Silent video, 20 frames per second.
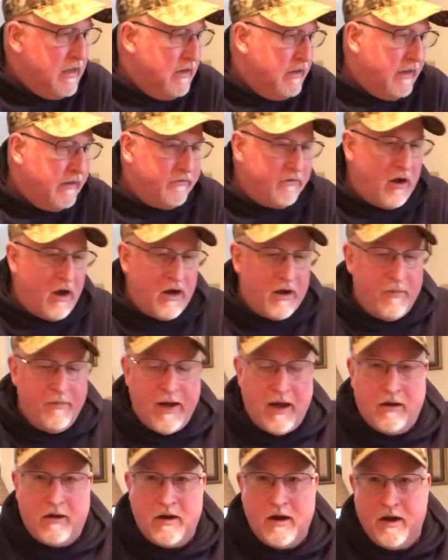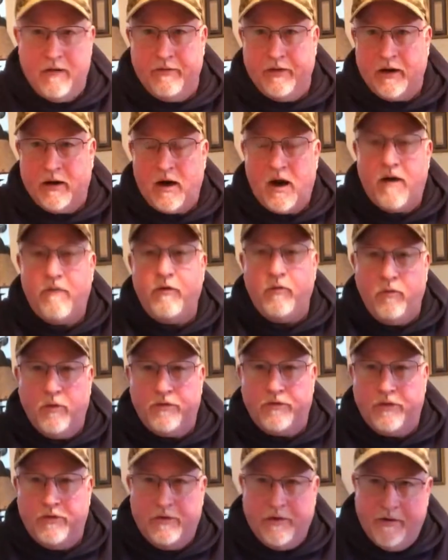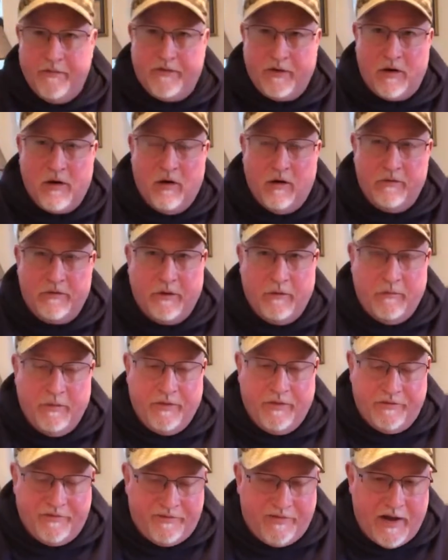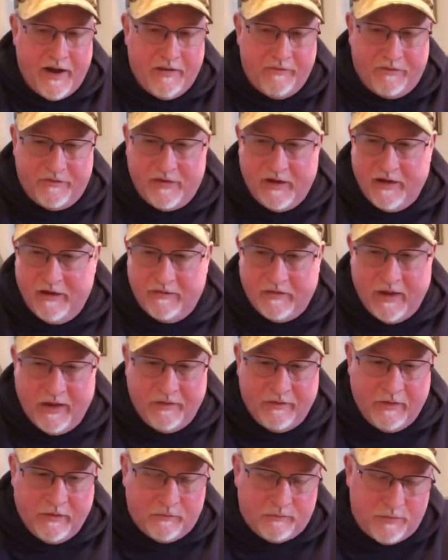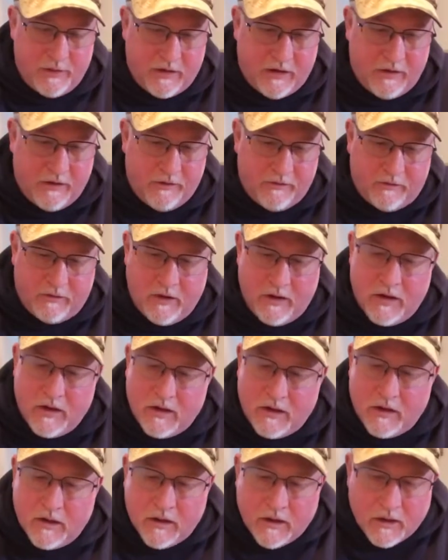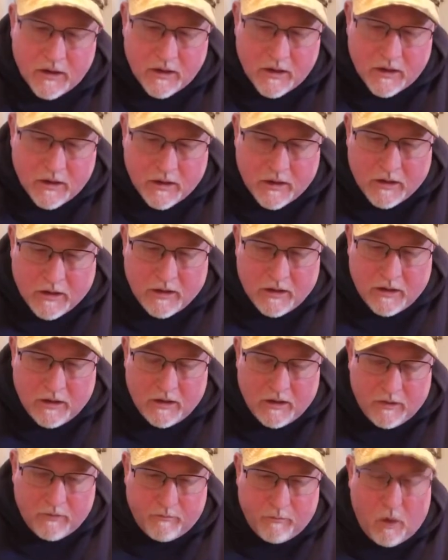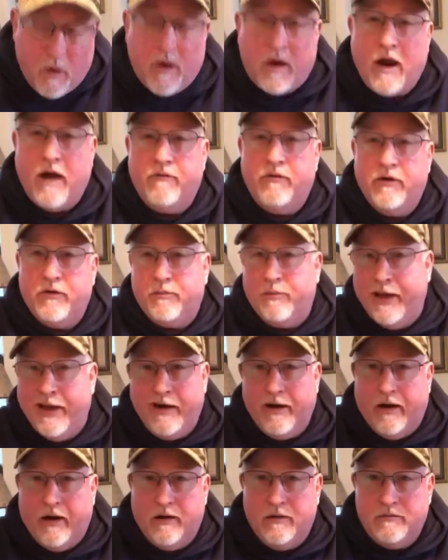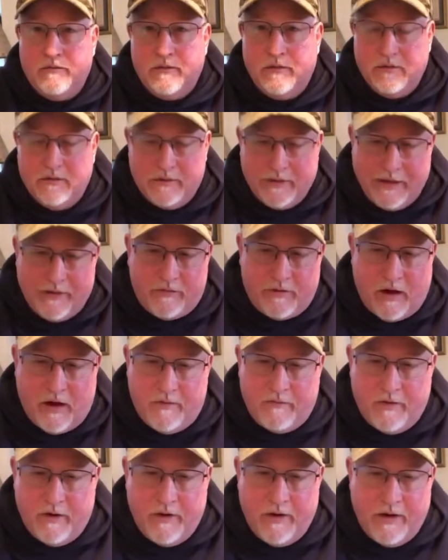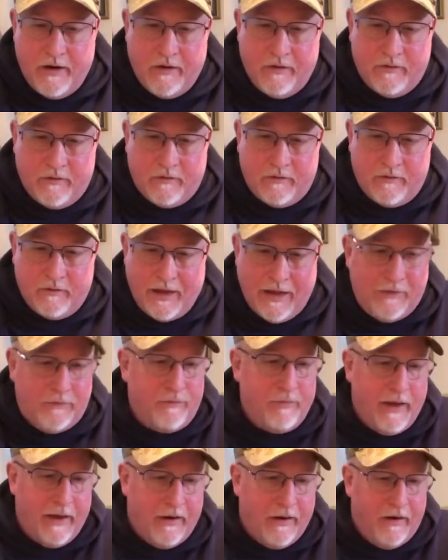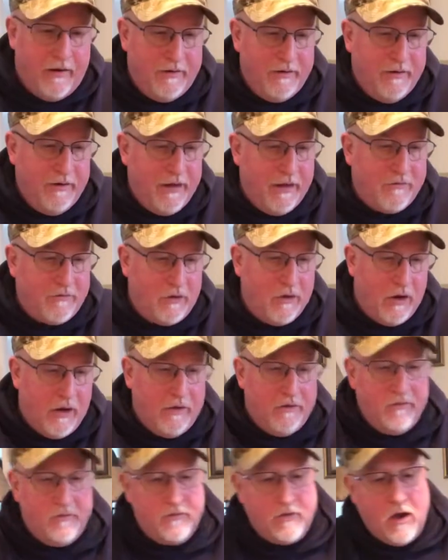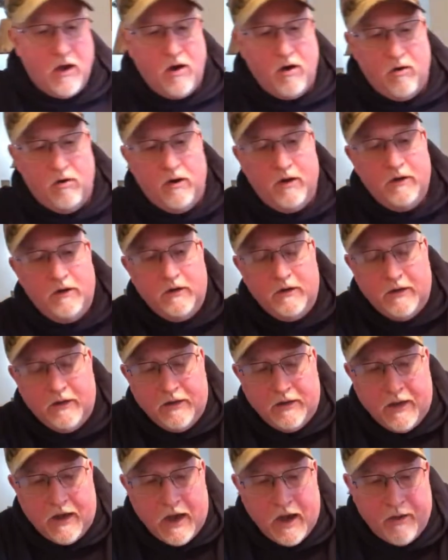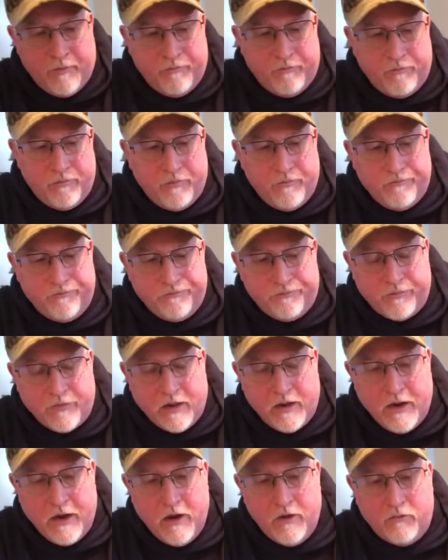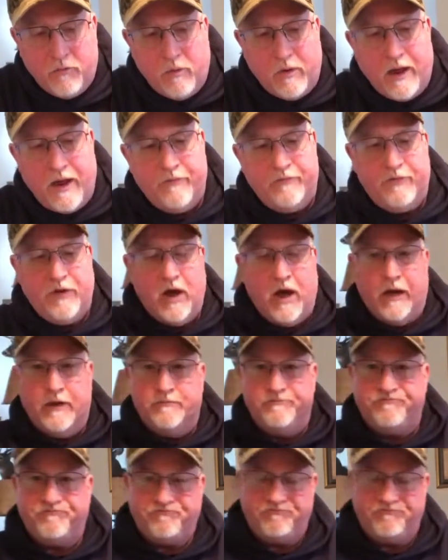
Let's talk about cover. Cover was a difficulty with the five C's on this because more cover is better. Less cover is less better, less good. So um, here's what I've done.